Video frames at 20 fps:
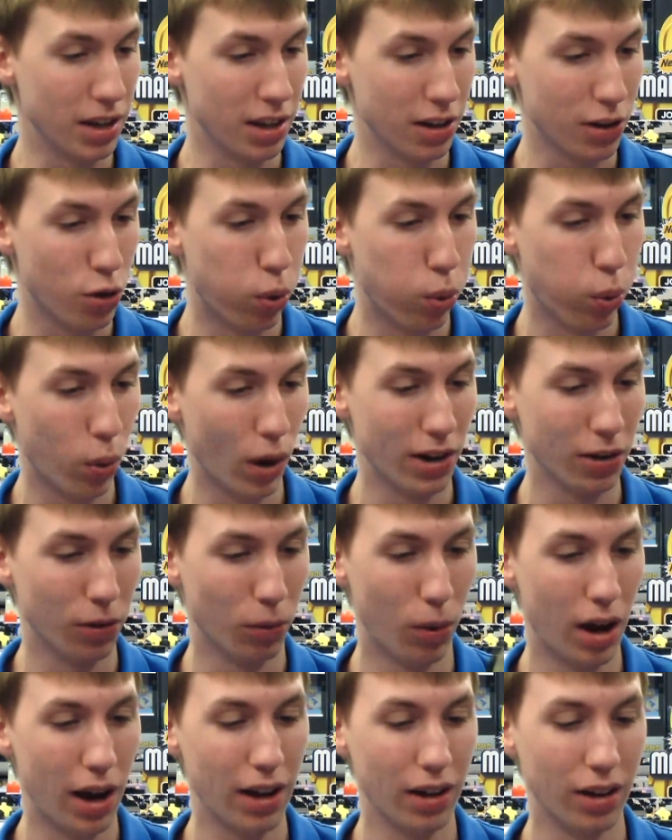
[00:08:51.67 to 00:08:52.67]
in quite a
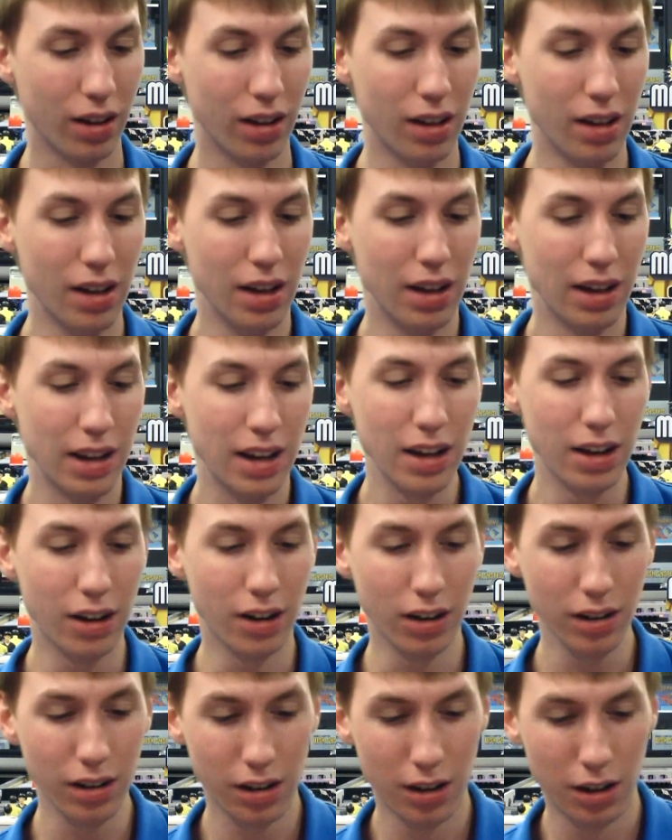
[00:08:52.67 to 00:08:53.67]
while.
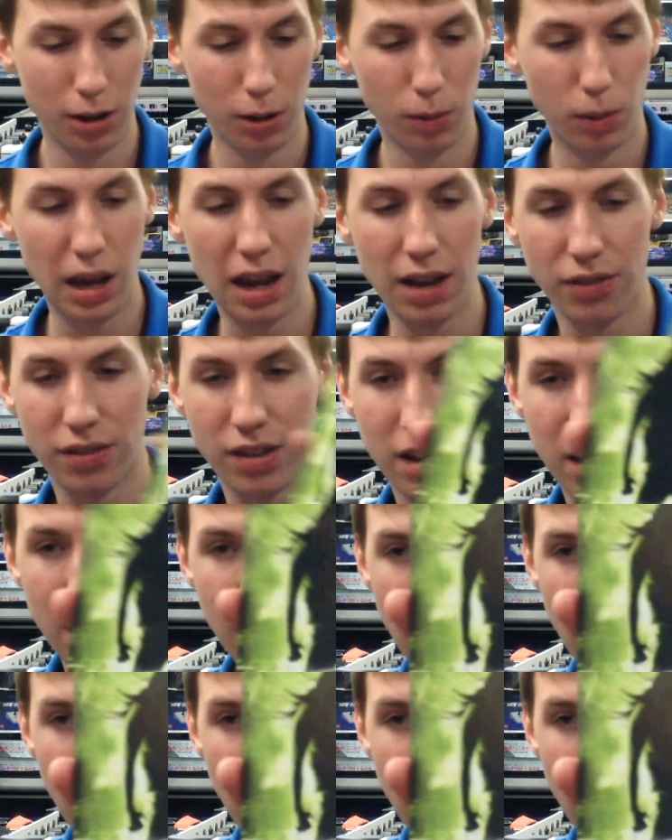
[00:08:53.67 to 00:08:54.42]
Here, we have